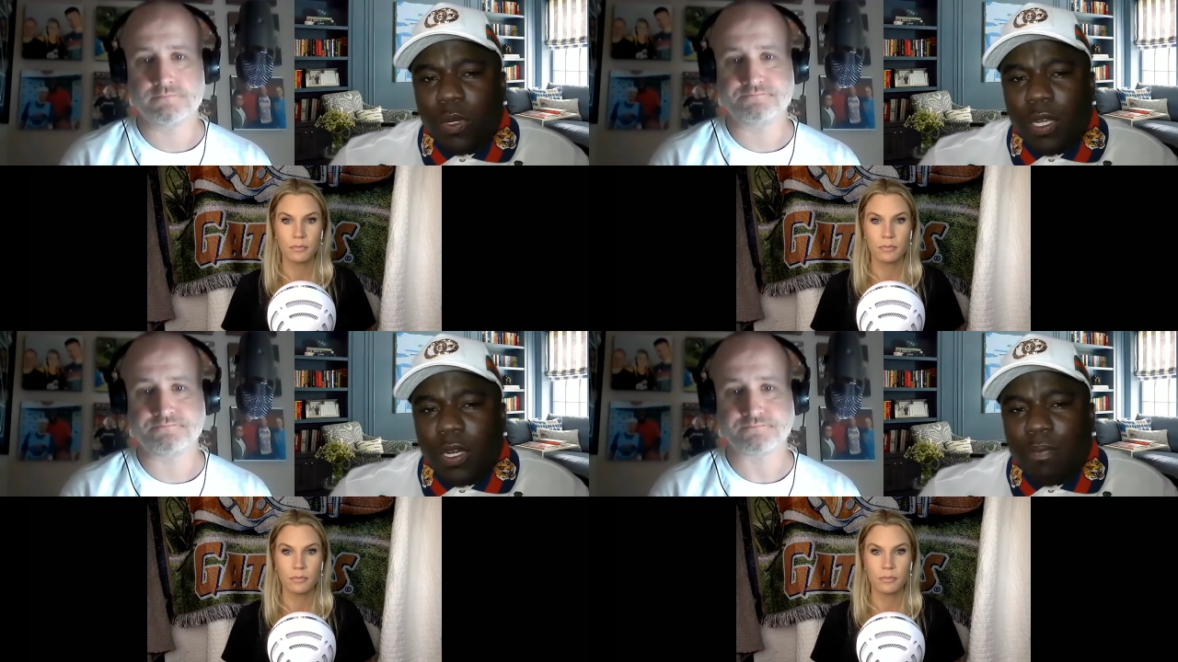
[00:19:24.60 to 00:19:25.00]

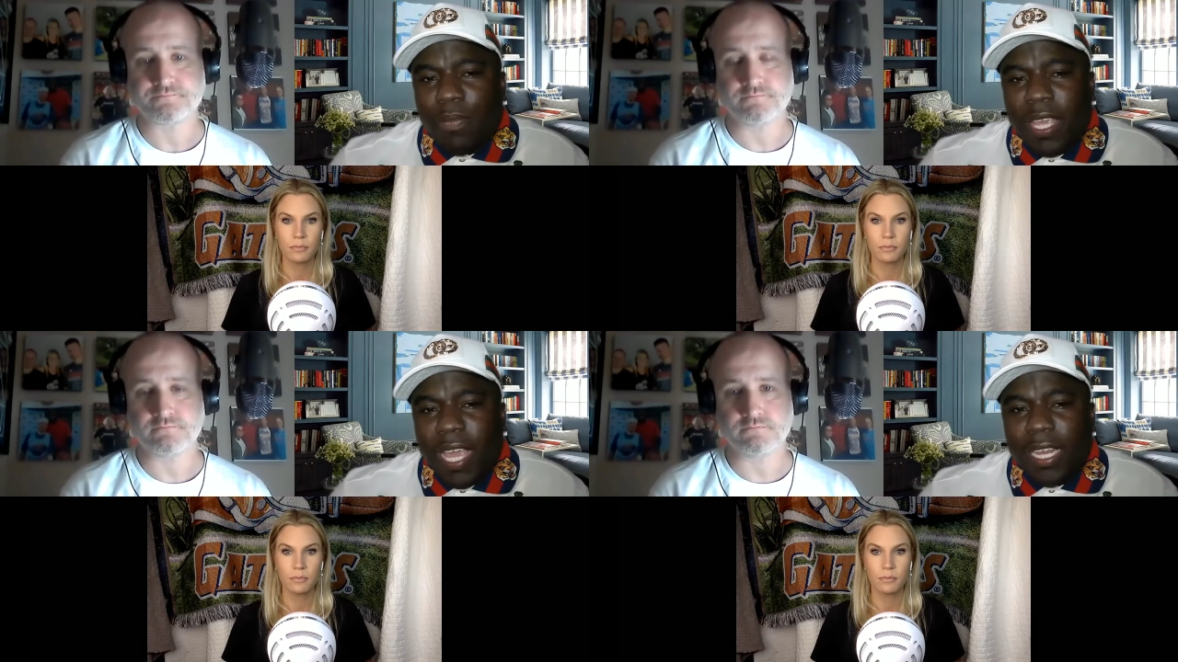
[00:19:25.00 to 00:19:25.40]
Speaker 1: where
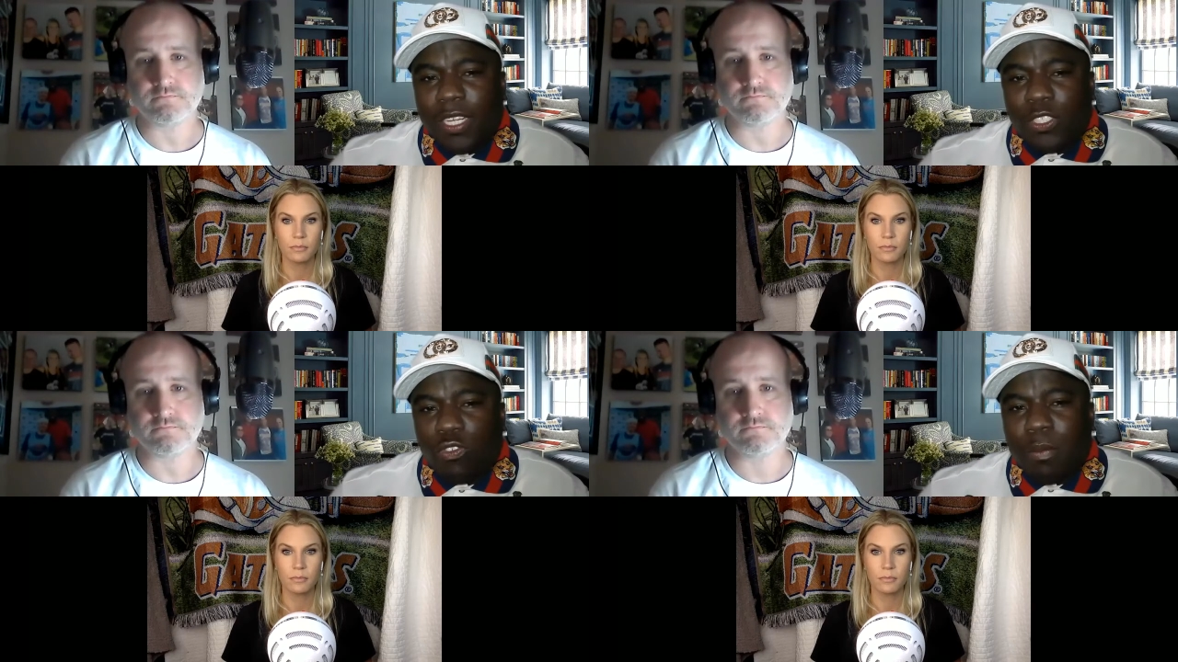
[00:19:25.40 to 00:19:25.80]
he had the
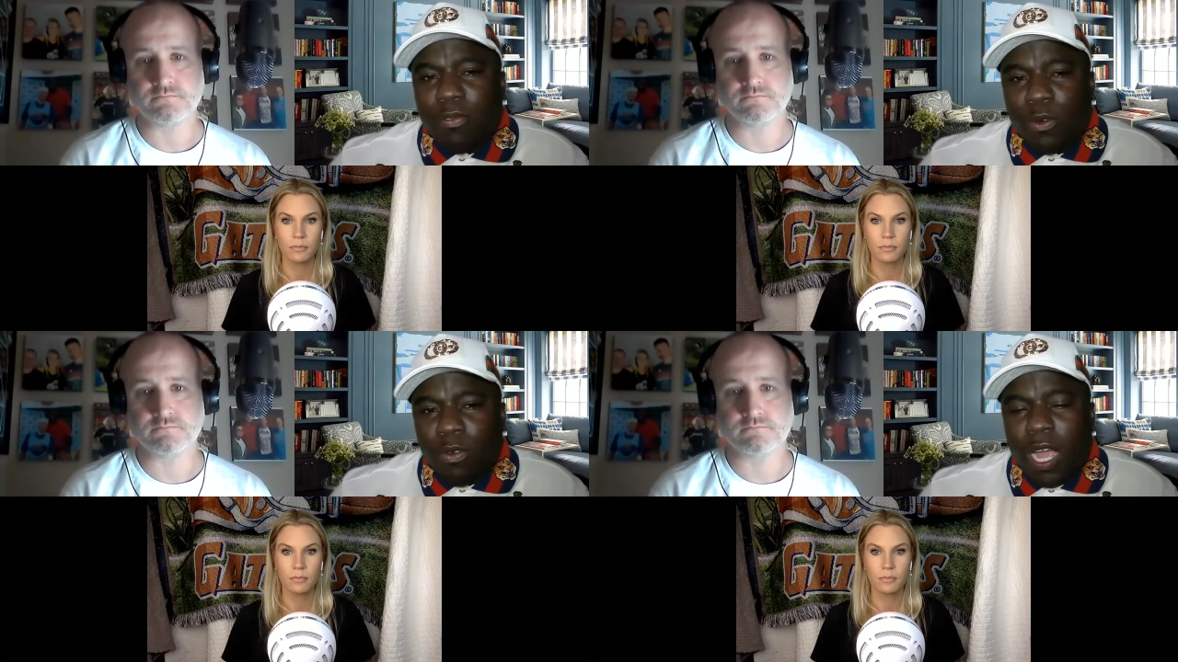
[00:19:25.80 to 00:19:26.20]
script
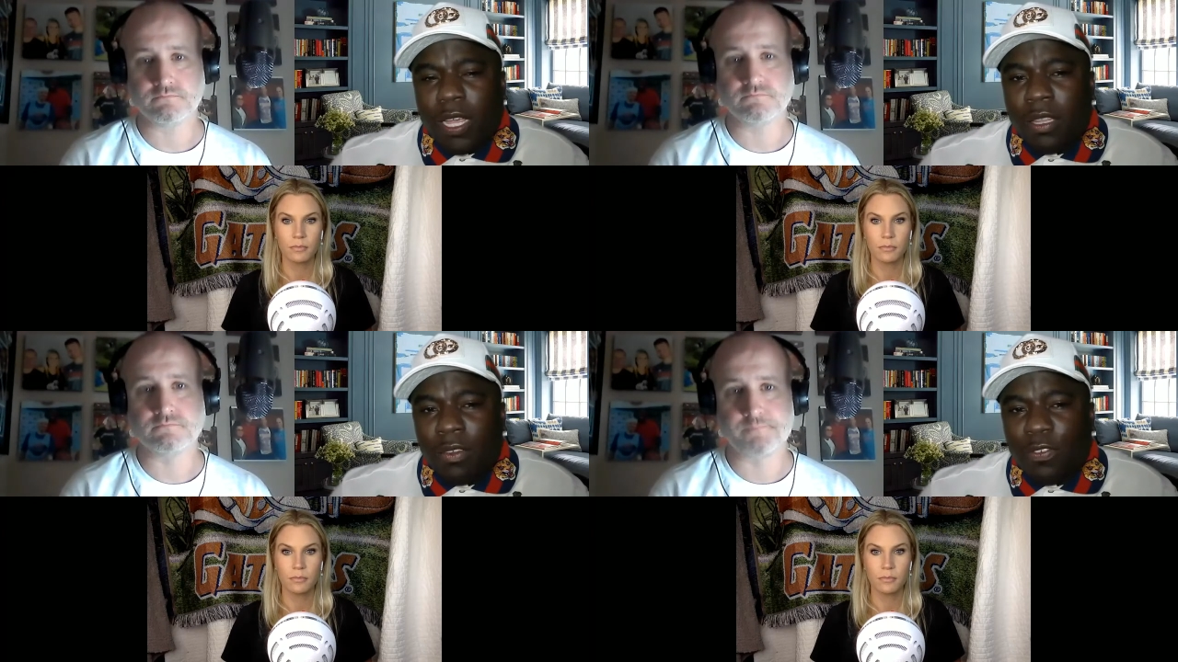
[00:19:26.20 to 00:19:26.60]
for
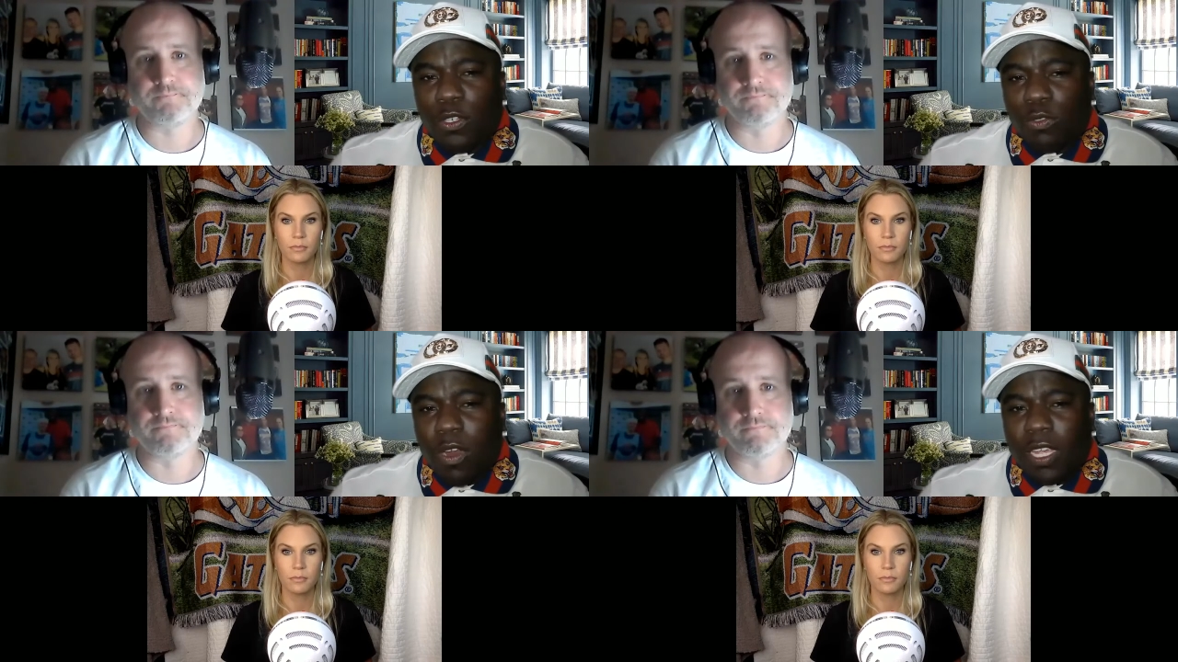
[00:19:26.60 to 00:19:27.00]
Rocky, the
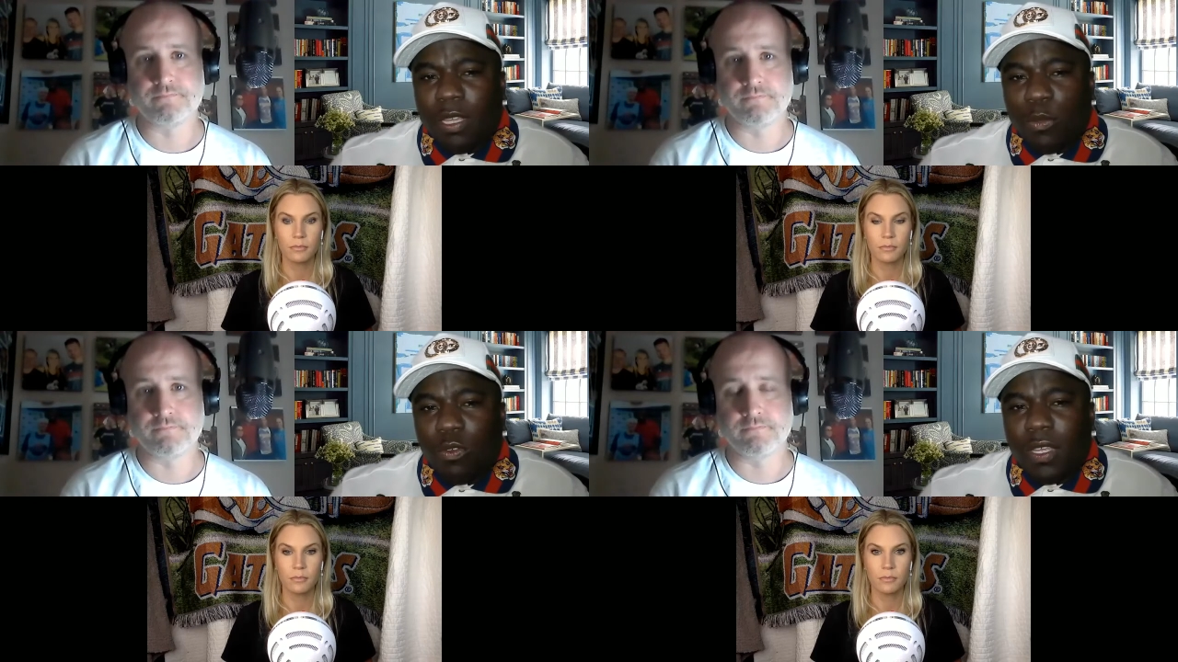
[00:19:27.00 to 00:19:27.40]
first Rocky
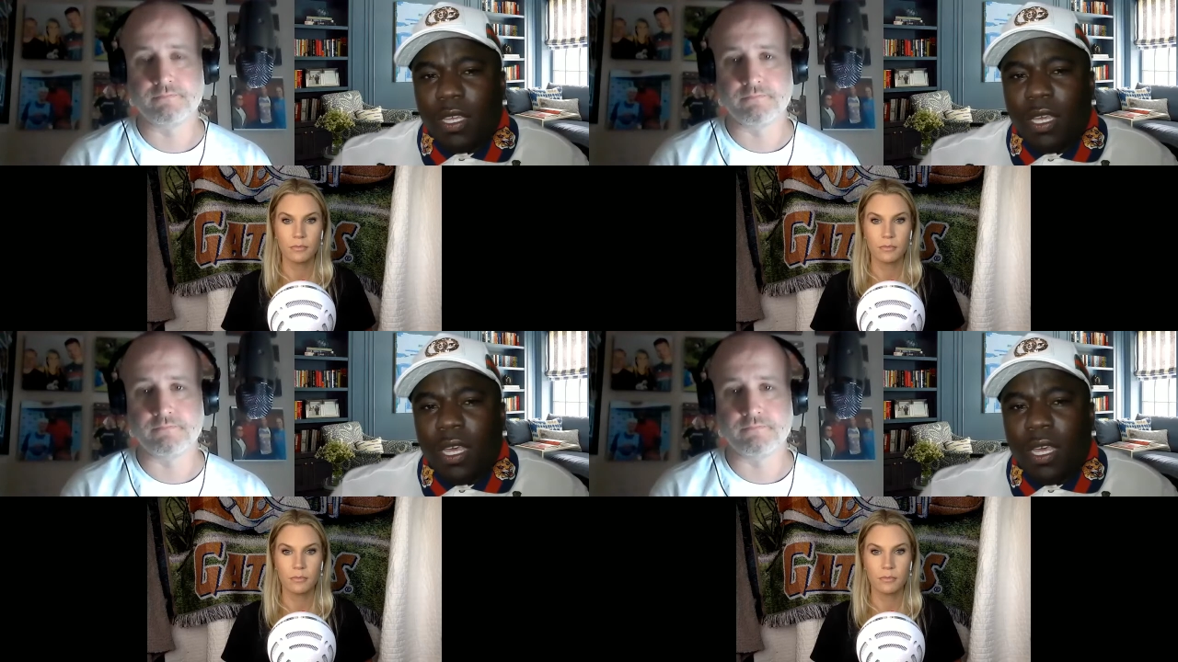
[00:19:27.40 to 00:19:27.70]
movie.